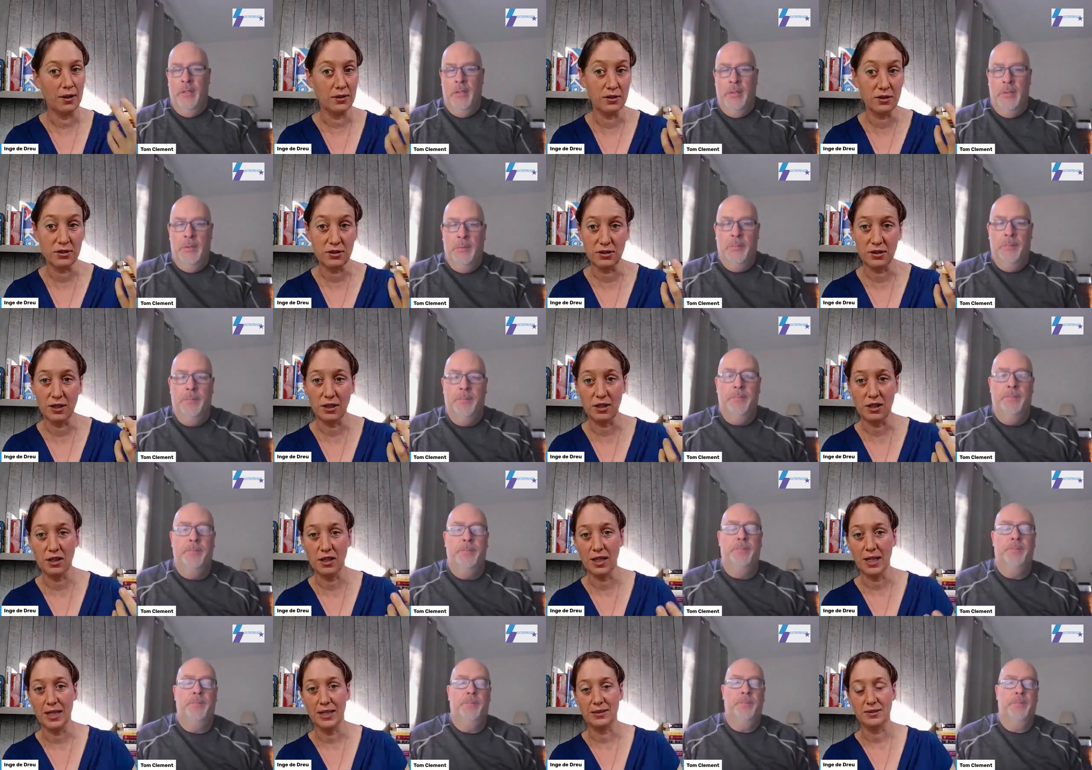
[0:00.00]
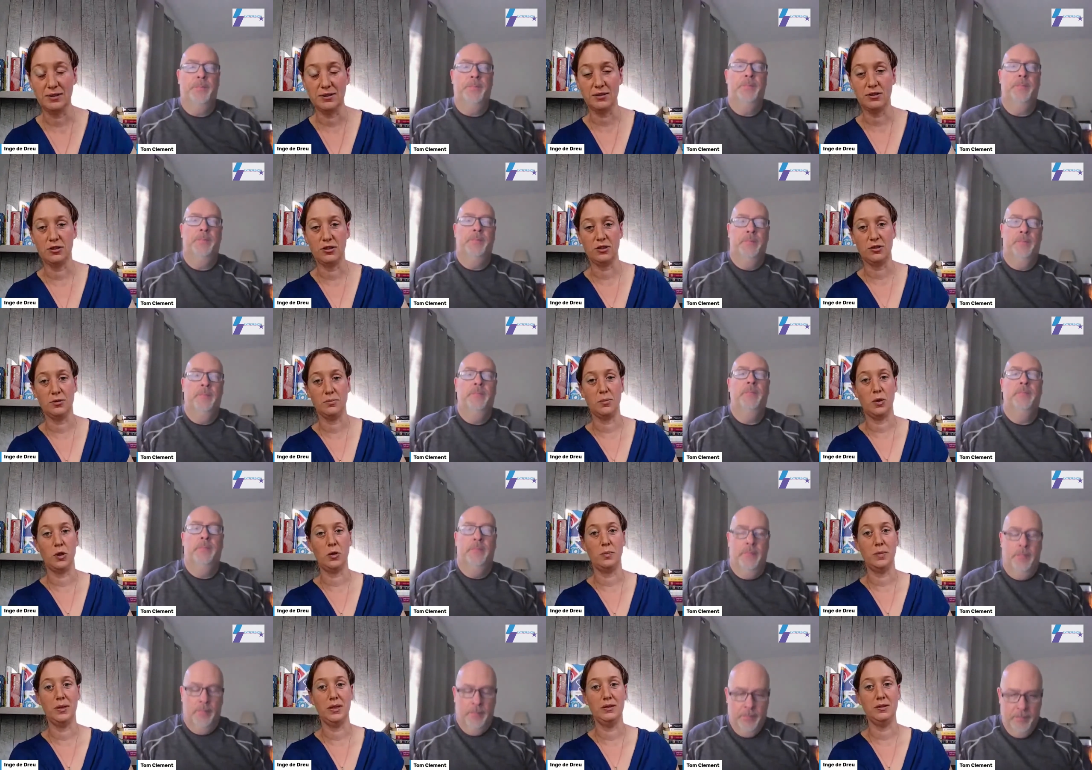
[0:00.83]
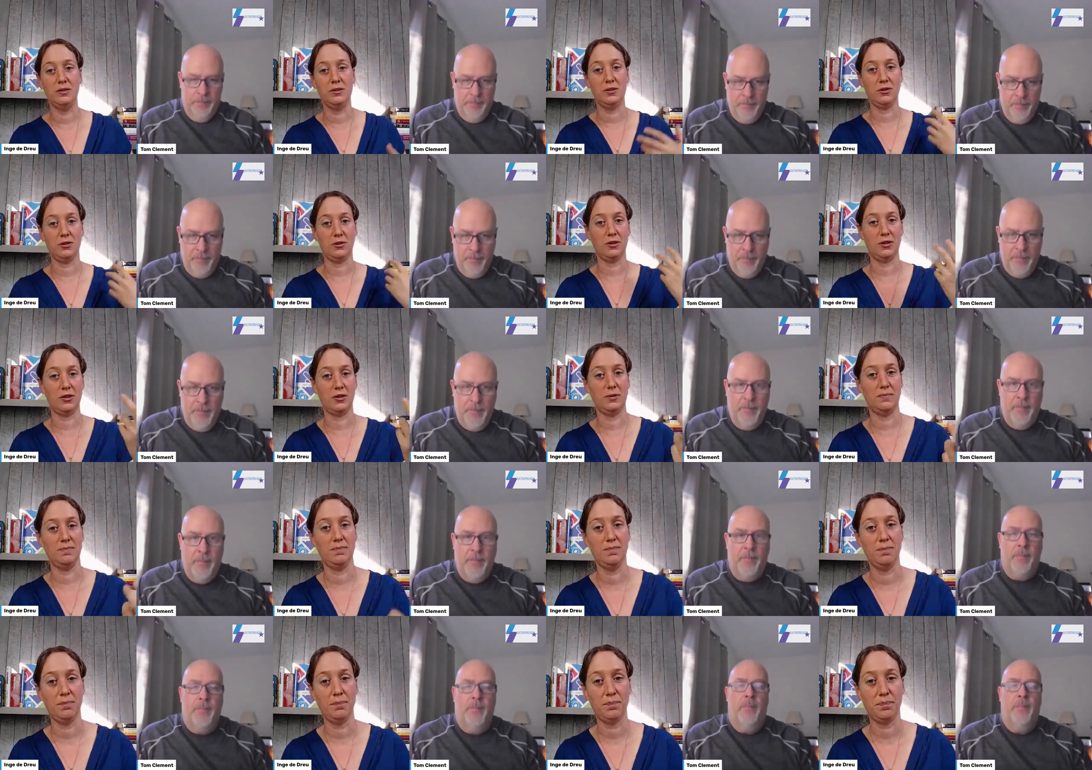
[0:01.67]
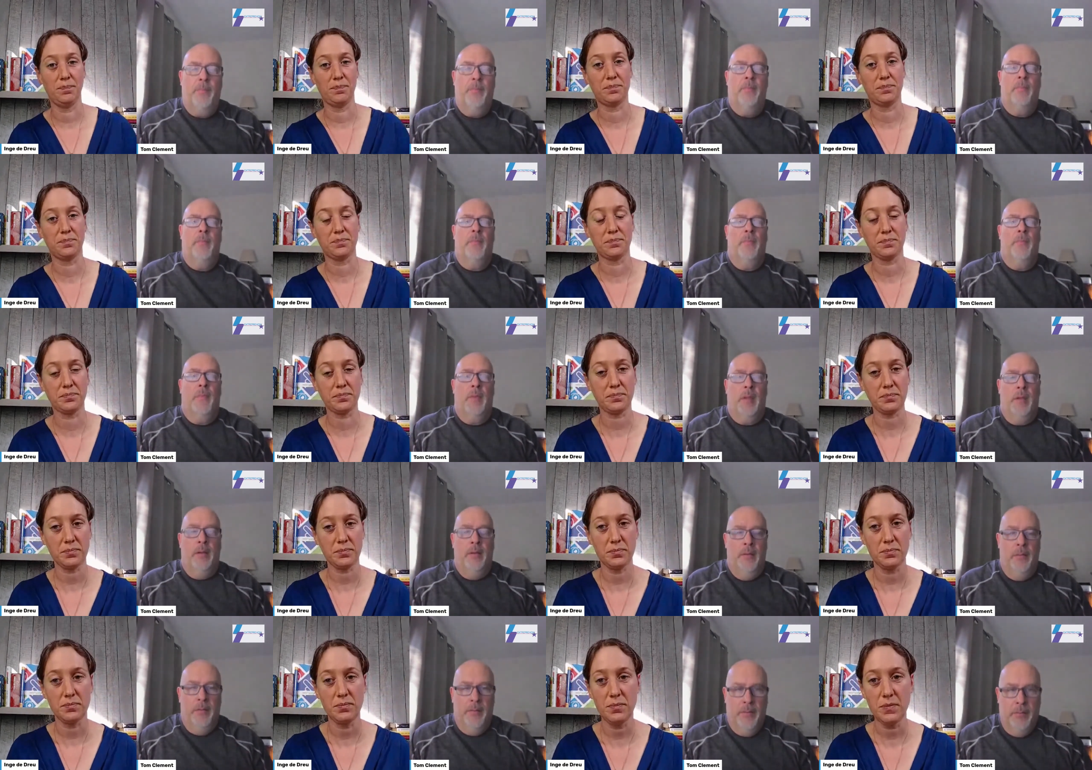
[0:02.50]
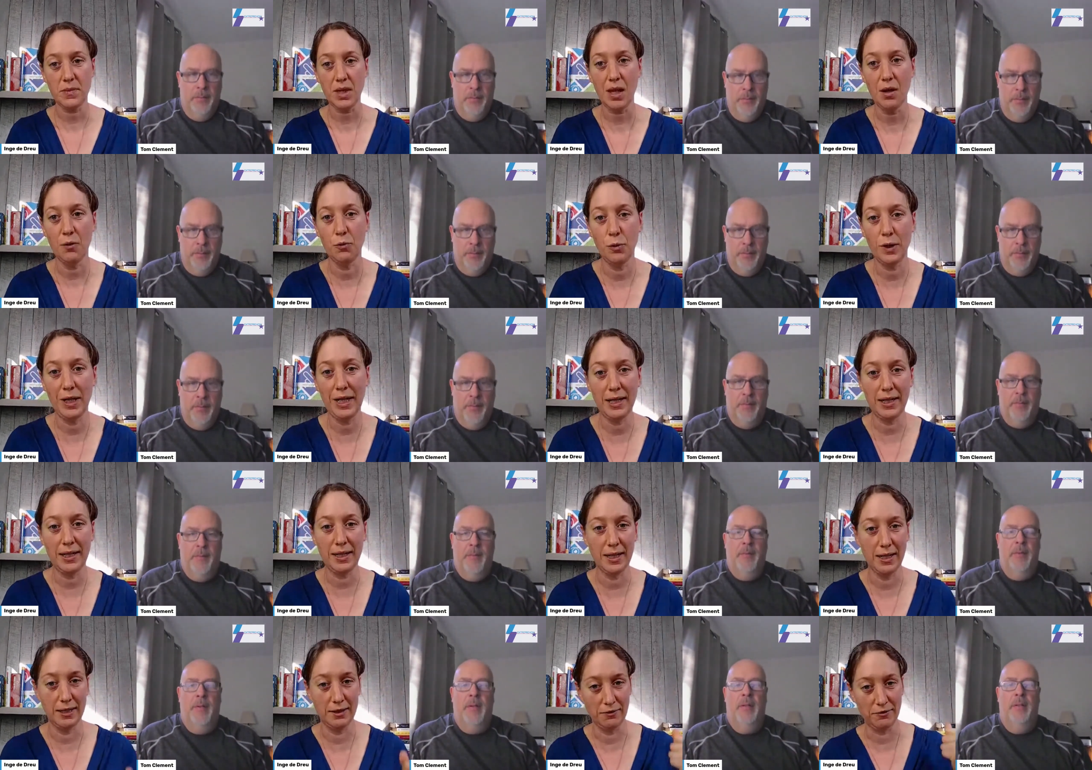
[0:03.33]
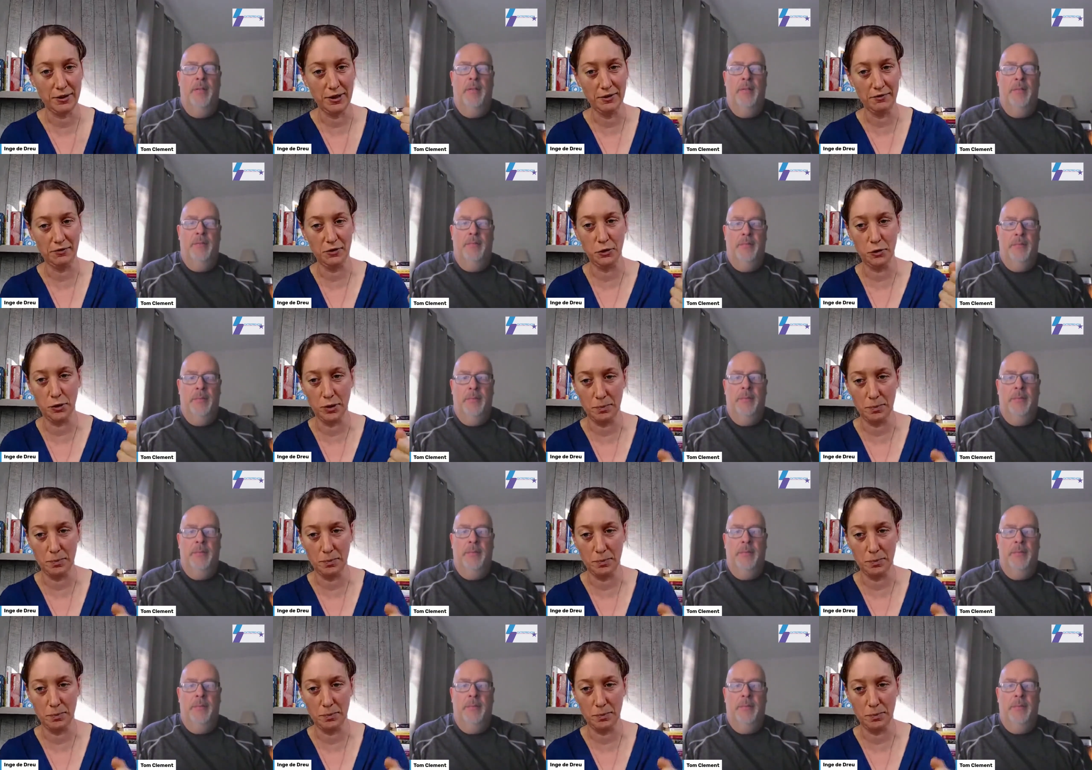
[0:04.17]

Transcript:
Speaker 1: unstuck at a certain moment, or really kind of give